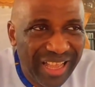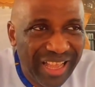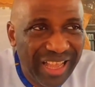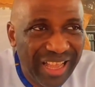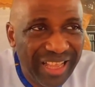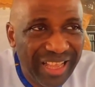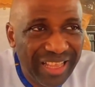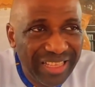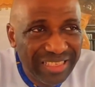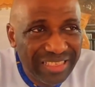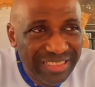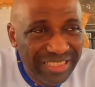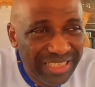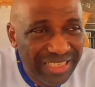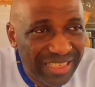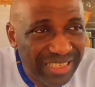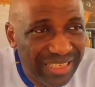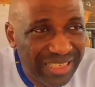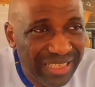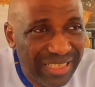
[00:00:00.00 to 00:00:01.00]
And
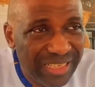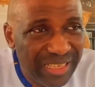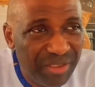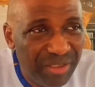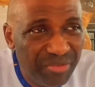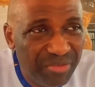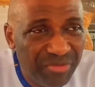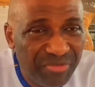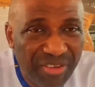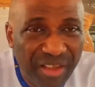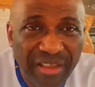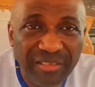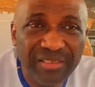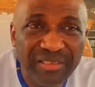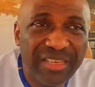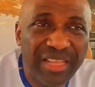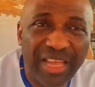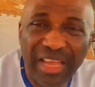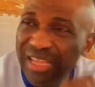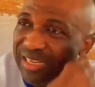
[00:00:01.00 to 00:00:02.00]
the
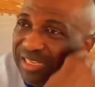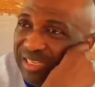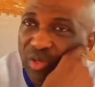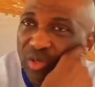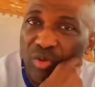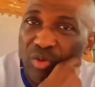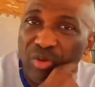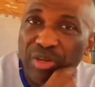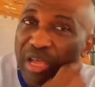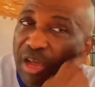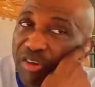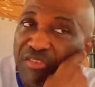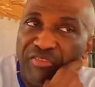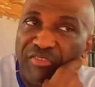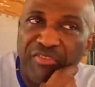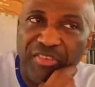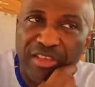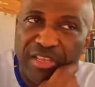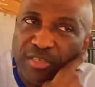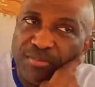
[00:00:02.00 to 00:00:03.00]
founder and the owner
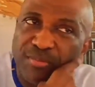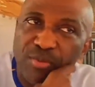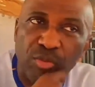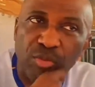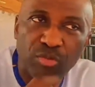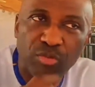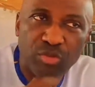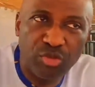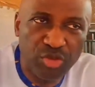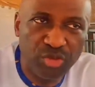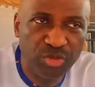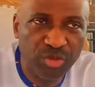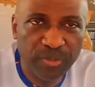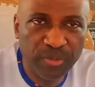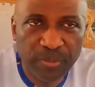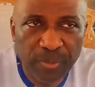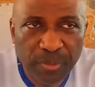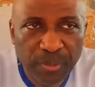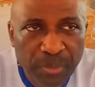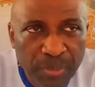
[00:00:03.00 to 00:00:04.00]
of Facebook,
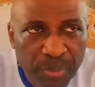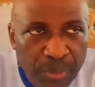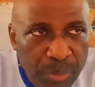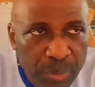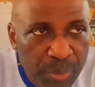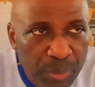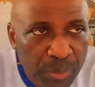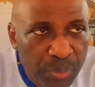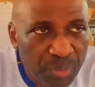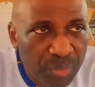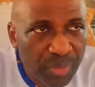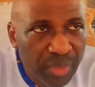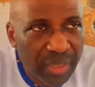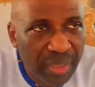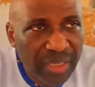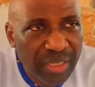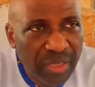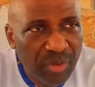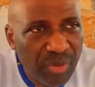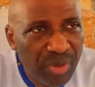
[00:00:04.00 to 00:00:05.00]
too,
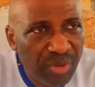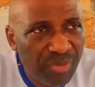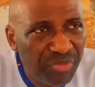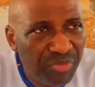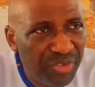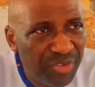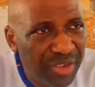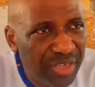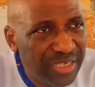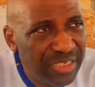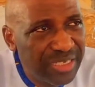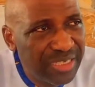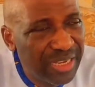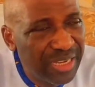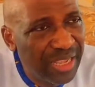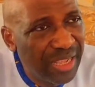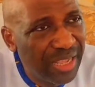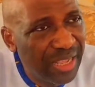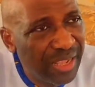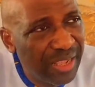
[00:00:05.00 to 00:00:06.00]
they will
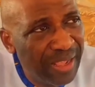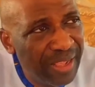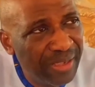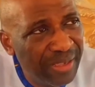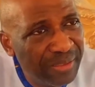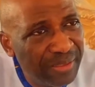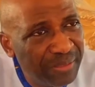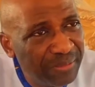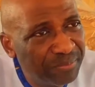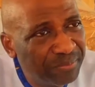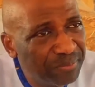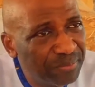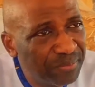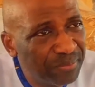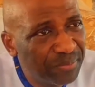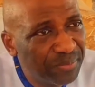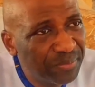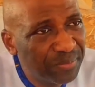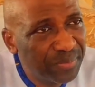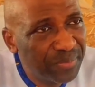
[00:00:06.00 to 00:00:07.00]
face A
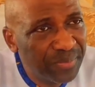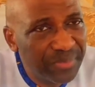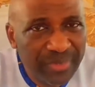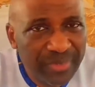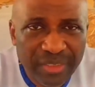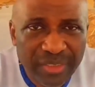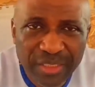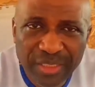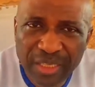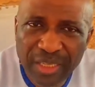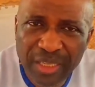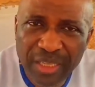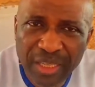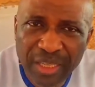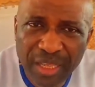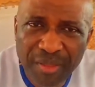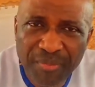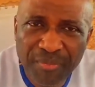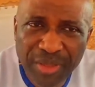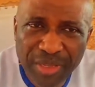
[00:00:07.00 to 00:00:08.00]

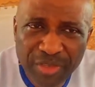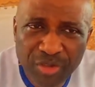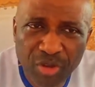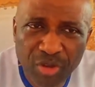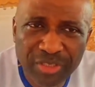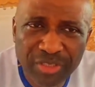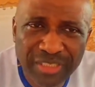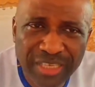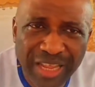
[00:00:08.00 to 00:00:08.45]
major